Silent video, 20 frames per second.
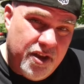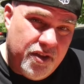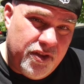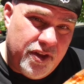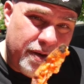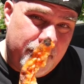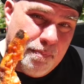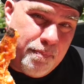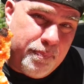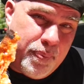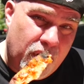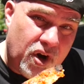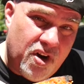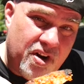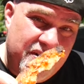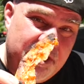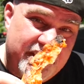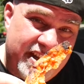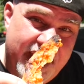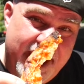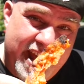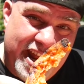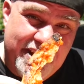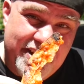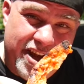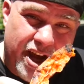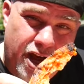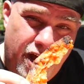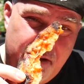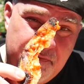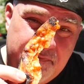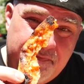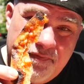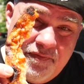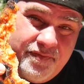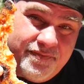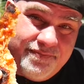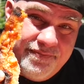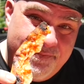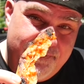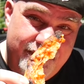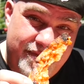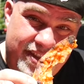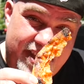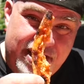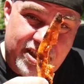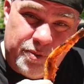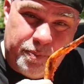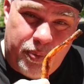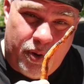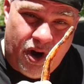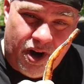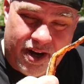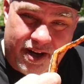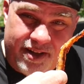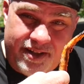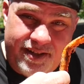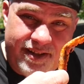the burnt end of this part.